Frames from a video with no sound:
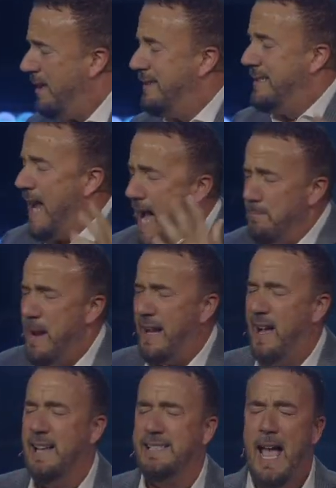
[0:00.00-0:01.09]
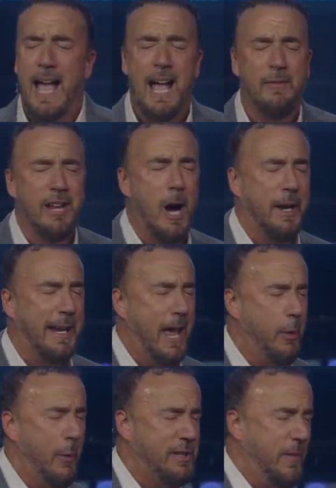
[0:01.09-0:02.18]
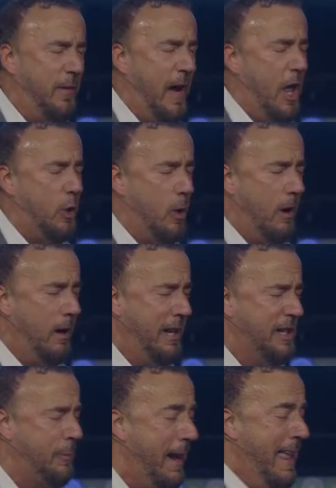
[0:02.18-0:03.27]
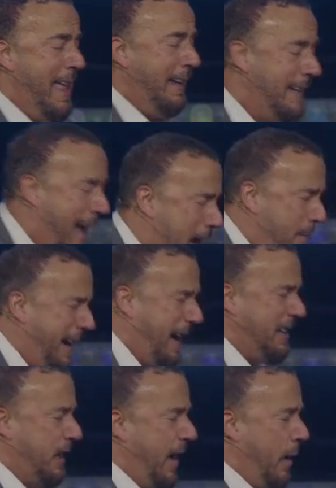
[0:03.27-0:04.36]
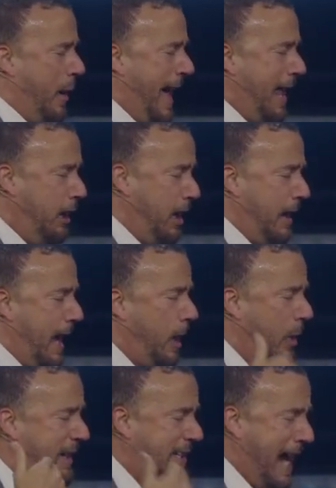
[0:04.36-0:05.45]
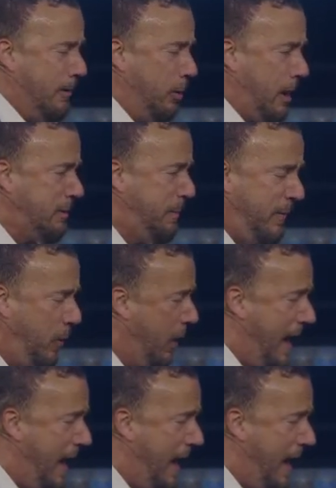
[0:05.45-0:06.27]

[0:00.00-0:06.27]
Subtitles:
Not because I have it all together as a father or a husband. Not because of what I look like or what title comes before